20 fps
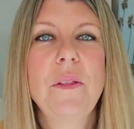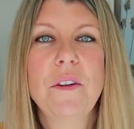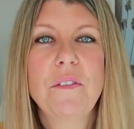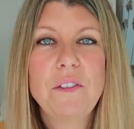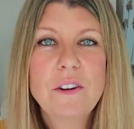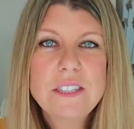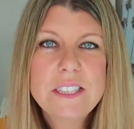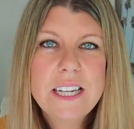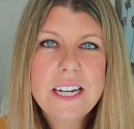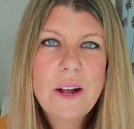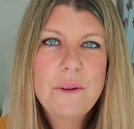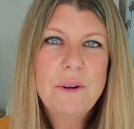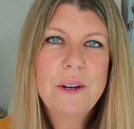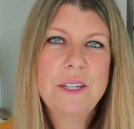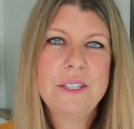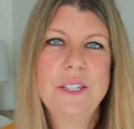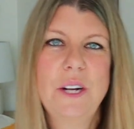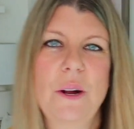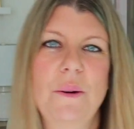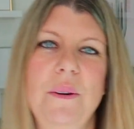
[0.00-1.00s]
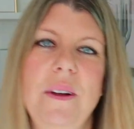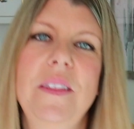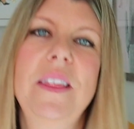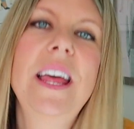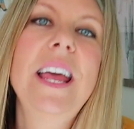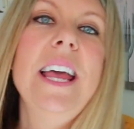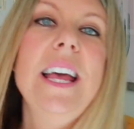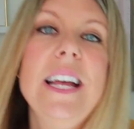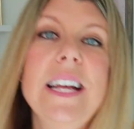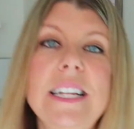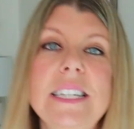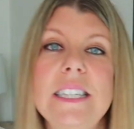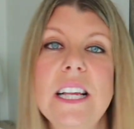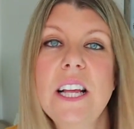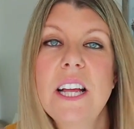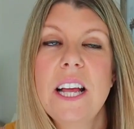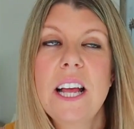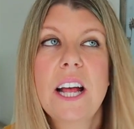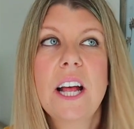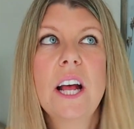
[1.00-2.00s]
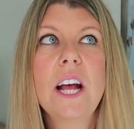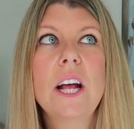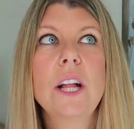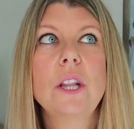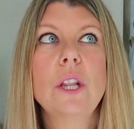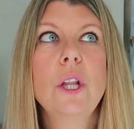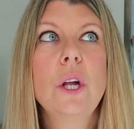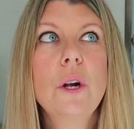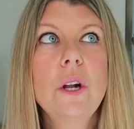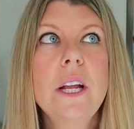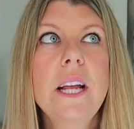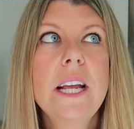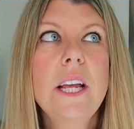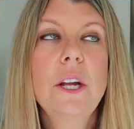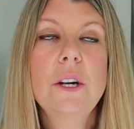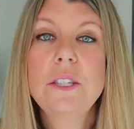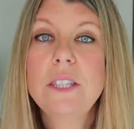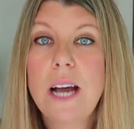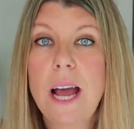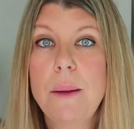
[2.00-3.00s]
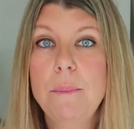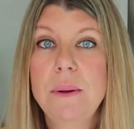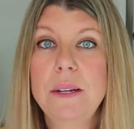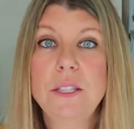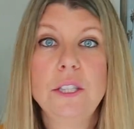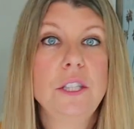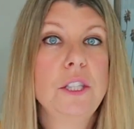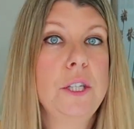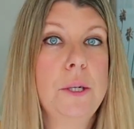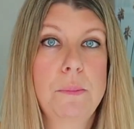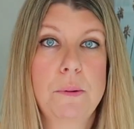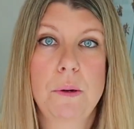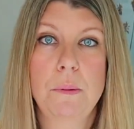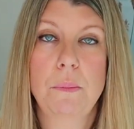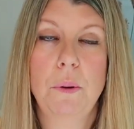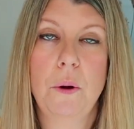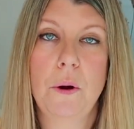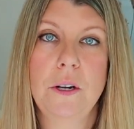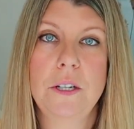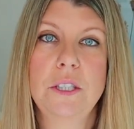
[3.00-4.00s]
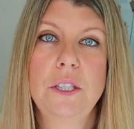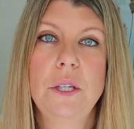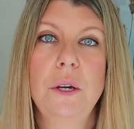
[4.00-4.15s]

The first thing I want to start with is learning your type is super important.